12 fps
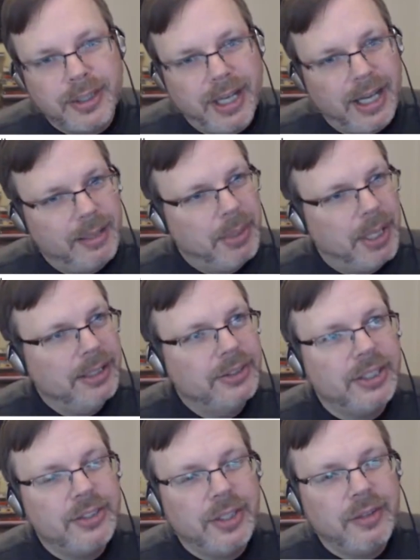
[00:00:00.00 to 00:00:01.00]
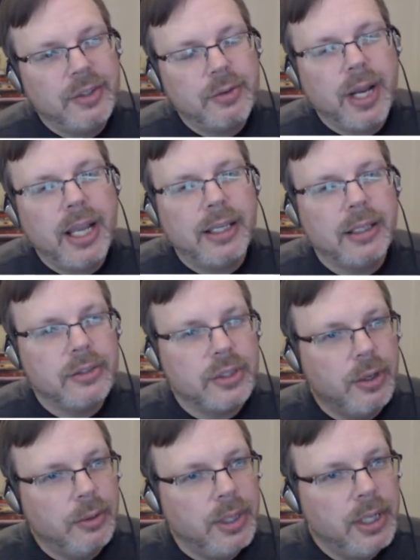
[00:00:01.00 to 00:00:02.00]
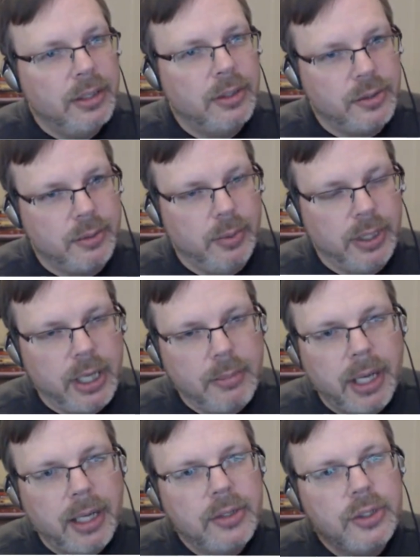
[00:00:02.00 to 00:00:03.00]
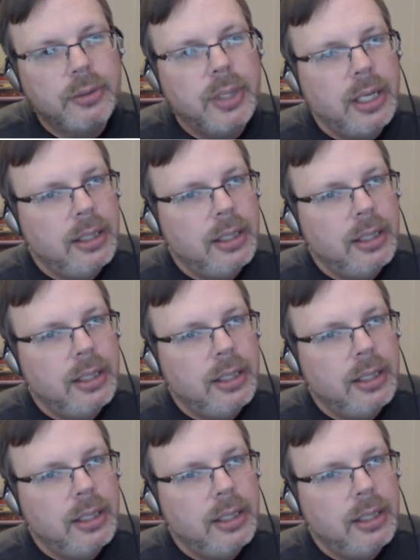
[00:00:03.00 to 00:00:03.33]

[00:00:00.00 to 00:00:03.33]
I apologize. You have the tracking. So there's the one guy behind you.